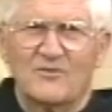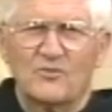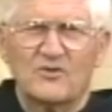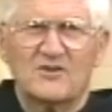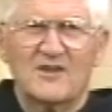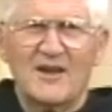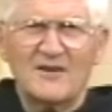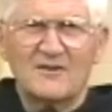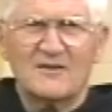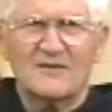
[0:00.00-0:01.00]
was
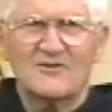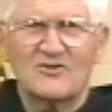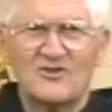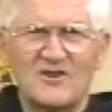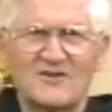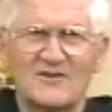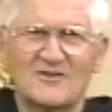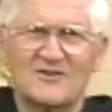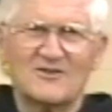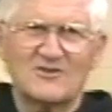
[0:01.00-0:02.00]
not
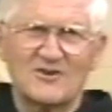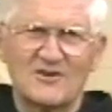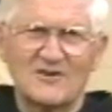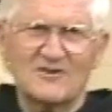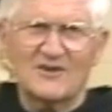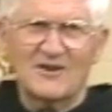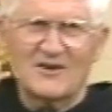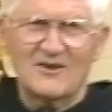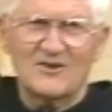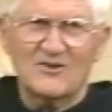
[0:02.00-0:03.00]
Jesus' church
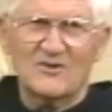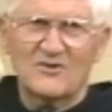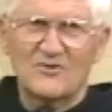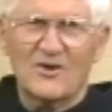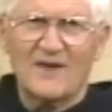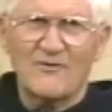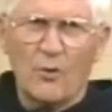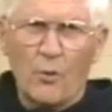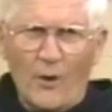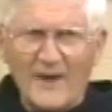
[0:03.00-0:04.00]
to have a
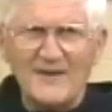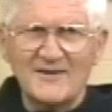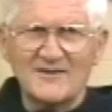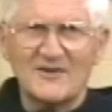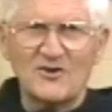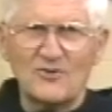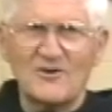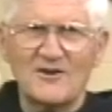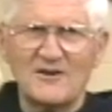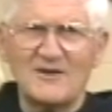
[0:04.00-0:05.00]
oneness, a
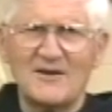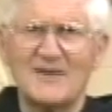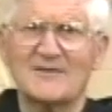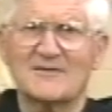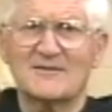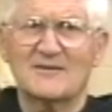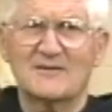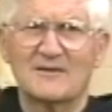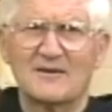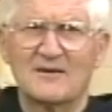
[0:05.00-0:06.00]
unity? Yes.
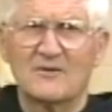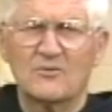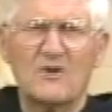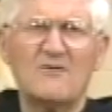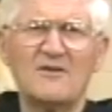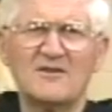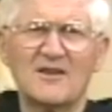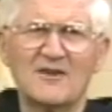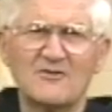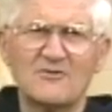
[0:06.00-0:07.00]
Where is
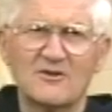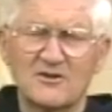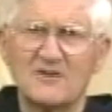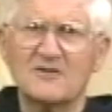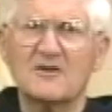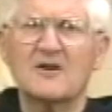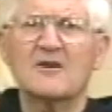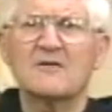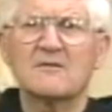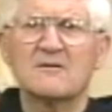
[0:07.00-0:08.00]
that unity? It's
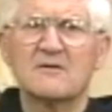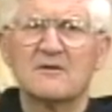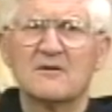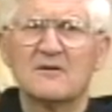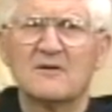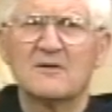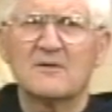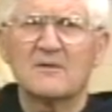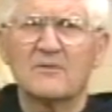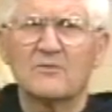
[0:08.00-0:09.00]
there.
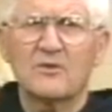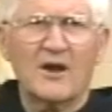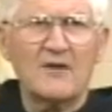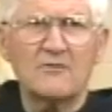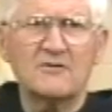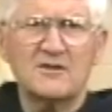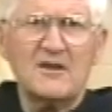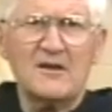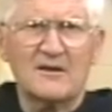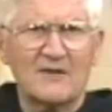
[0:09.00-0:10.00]
But I don't
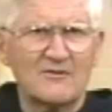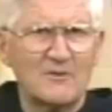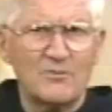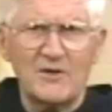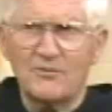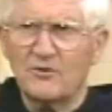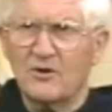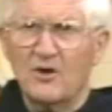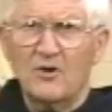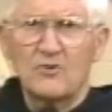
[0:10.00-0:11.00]
see it. I see people
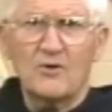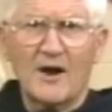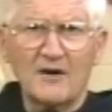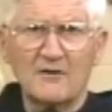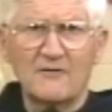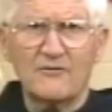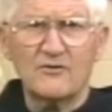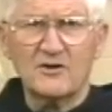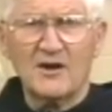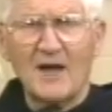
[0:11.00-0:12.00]
who are
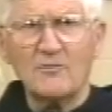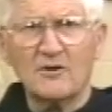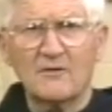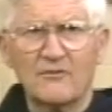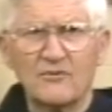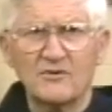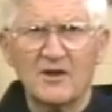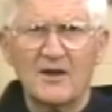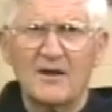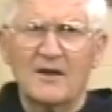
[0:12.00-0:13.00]
confused, and I'm confused,
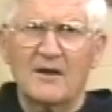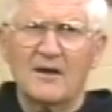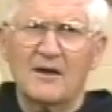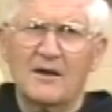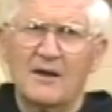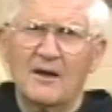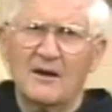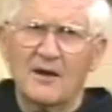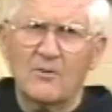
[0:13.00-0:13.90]
and I